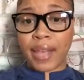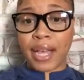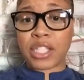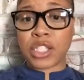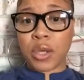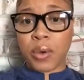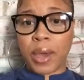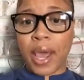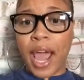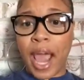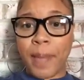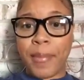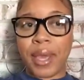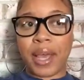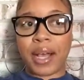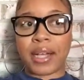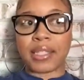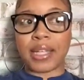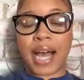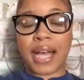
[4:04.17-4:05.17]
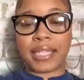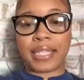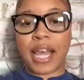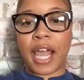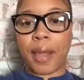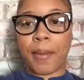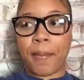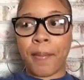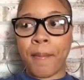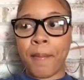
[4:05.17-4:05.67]
That's okay, because I
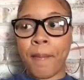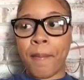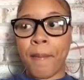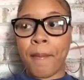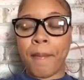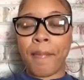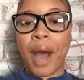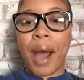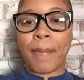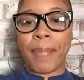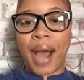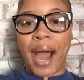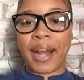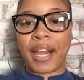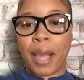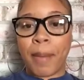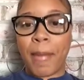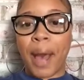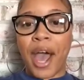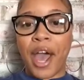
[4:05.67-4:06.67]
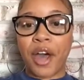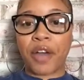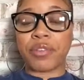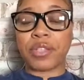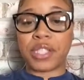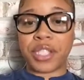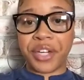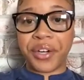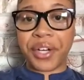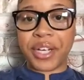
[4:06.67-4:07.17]
take my body and my
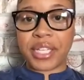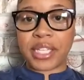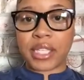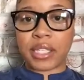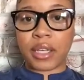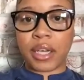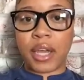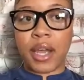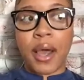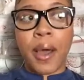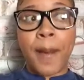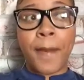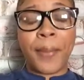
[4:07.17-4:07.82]
health seriously,